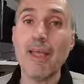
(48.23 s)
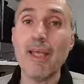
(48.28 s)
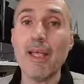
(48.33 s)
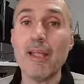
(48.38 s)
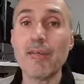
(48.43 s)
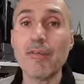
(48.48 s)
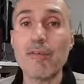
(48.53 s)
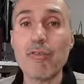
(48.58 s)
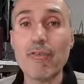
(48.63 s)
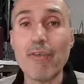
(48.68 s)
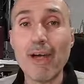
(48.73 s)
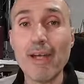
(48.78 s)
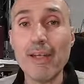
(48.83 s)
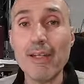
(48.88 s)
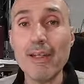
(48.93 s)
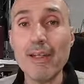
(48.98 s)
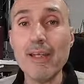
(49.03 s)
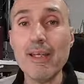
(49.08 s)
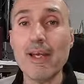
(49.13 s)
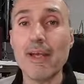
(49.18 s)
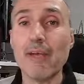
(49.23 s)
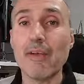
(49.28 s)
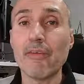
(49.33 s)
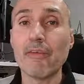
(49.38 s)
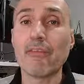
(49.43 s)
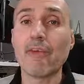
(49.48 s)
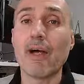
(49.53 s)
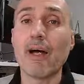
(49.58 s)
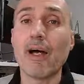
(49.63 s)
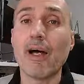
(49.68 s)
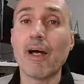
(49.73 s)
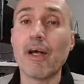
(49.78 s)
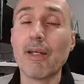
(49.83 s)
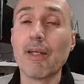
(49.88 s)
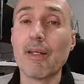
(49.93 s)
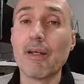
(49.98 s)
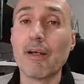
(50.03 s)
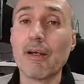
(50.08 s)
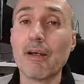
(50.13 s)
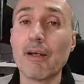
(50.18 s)
And finally, as
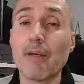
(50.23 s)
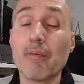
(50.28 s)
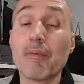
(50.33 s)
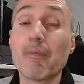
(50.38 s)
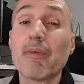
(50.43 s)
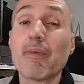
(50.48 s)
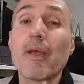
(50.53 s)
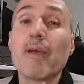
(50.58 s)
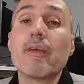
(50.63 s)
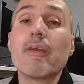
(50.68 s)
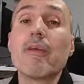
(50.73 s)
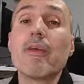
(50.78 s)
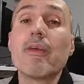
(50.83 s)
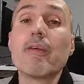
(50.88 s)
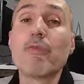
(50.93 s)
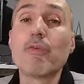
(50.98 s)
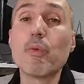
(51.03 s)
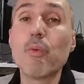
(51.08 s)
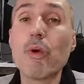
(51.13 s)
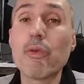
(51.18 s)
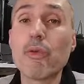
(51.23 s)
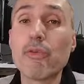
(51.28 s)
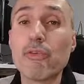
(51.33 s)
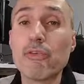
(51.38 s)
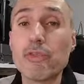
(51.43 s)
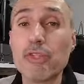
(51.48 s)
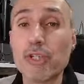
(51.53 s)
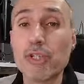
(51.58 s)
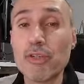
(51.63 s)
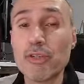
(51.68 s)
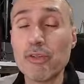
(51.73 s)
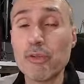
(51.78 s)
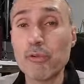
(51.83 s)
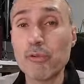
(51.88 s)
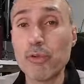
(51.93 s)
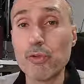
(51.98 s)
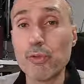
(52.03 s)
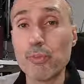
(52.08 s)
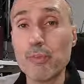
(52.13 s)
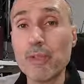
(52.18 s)
I, if you want a suggestion
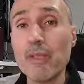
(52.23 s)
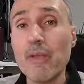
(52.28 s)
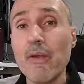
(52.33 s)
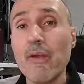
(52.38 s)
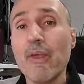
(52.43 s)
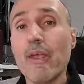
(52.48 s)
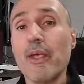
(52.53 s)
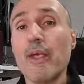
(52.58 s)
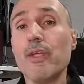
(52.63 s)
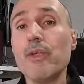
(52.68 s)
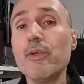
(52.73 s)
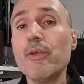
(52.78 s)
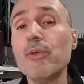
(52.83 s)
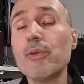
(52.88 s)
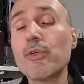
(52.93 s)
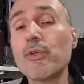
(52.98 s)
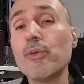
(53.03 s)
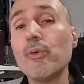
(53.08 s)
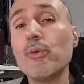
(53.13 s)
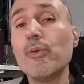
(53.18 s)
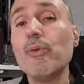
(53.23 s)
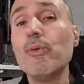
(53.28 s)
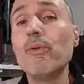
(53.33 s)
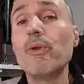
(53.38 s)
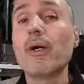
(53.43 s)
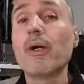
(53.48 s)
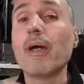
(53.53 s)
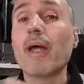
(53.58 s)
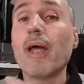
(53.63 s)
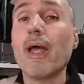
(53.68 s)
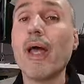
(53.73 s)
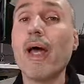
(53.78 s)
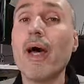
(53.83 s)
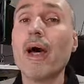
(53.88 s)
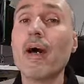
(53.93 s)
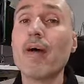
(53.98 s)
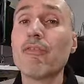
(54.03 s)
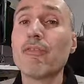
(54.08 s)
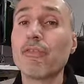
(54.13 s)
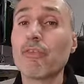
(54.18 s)
for me, you should
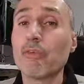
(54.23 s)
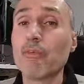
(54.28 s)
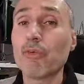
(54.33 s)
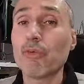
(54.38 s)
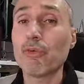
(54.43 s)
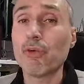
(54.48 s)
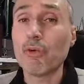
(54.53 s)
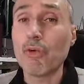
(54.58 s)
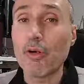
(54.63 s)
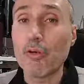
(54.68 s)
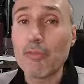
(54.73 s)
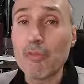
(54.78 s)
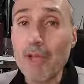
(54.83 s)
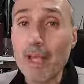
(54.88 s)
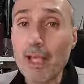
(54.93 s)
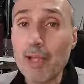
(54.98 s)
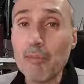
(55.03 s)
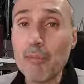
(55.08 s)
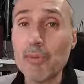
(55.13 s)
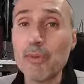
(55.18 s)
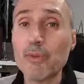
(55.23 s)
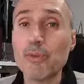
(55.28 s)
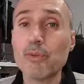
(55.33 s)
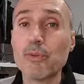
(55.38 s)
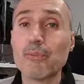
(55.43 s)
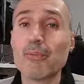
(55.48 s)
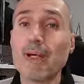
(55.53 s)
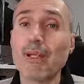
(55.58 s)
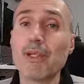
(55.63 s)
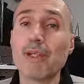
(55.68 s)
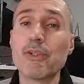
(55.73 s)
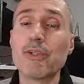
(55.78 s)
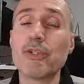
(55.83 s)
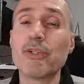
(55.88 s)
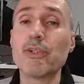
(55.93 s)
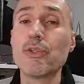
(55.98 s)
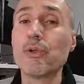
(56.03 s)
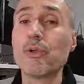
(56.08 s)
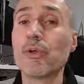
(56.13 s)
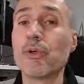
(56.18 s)
have some sort of helper to manage
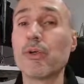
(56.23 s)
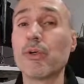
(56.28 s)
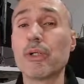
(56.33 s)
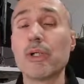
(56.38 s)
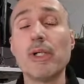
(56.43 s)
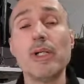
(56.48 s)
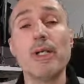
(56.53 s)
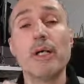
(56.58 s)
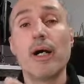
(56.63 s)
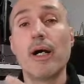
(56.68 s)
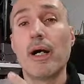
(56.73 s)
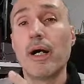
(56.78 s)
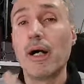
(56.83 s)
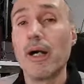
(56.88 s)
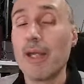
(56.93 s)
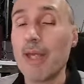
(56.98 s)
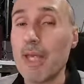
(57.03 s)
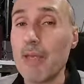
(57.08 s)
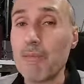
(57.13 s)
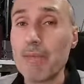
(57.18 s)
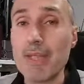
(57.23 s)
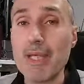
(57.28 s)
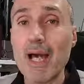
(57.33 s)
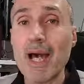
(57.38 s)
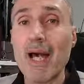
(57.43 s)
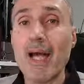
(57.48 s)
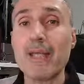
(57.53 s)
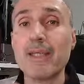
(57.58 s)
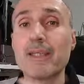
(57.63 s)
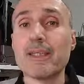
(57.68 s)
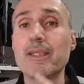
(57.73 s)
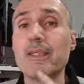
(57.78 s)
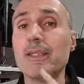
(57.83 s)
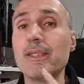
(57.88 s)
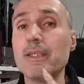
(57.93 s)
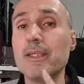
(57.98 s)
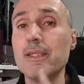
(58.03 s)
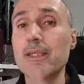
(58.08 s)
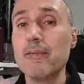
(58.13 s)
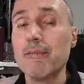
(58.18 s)
your API
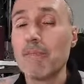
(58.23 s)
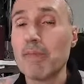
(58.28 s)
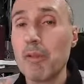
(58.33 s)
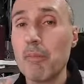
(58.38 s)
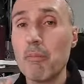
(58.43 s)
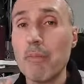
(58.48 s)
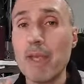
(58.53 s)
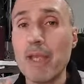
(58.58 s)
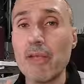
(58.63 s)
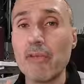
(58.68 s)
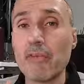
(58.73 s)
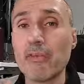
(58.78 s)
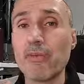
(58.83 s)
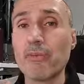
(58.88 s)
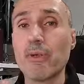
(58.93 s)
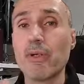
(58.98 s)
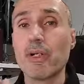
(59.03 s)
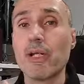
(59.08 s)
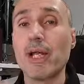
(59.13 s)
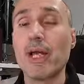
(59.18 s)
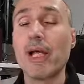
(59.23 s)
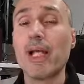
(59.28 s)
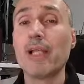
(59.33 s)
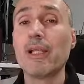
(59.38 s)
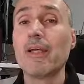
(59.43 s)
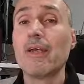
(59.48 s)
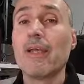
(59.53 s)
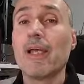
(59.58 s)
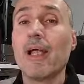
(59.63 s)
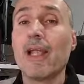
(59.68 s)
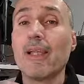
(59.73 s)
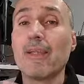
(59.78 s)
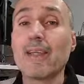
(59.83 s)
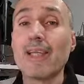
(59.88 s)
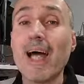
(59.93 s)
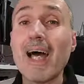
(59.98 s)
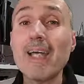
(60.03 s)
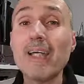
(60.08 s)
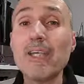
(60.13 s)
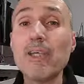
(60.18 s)
key base URL,
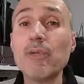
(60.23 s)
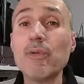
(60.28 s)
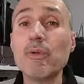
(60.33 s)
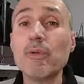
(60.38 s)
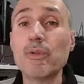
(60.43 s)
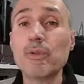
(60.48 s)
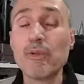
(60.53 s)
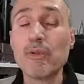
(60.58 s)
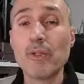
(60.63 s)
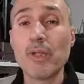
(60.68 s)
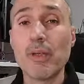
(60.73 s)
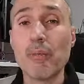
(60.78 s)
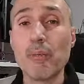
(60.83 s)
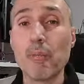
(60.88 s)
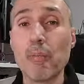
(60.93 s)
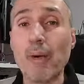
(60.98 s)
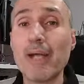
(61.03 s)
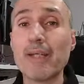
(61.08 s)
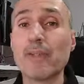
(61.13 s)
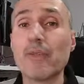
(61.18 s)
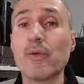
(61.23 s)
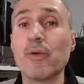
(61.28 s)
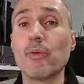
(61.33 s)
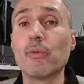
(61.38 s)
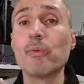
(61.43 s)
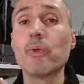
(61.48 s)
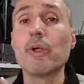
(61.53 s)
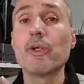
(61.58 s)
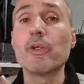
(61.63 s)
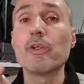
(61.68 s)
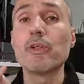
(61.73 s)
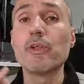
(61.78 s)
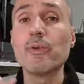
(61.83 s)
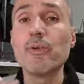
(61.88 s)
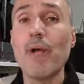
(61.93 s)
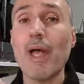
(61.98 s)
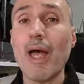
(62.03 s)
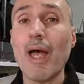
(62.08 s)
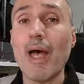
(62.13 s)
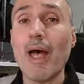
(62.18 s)
unlike you are doing in Python, where you
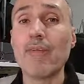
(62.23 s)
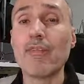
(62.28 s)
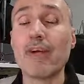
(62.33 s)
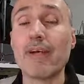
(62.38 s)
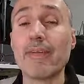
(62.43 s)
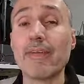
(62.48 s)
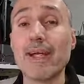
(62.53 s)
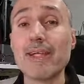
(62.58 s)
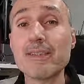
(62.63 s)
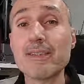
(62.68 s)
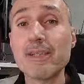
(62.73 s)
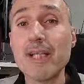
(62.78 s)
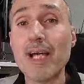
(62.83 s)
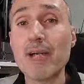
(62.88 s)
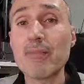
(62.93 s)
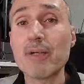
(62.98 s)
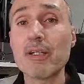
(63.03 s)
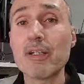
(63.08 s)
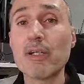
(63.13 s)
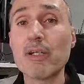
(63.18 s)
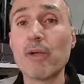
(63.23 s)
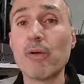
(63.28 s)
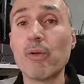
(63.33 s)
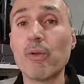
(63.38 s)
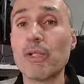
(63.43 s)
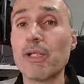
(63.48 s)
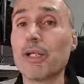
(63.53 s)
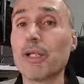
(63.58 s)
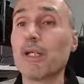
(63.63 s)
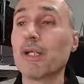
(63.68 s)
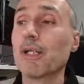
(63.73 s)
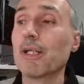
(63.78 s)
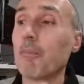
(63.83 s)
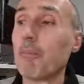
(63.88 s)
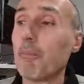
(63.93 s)
have a nice library calling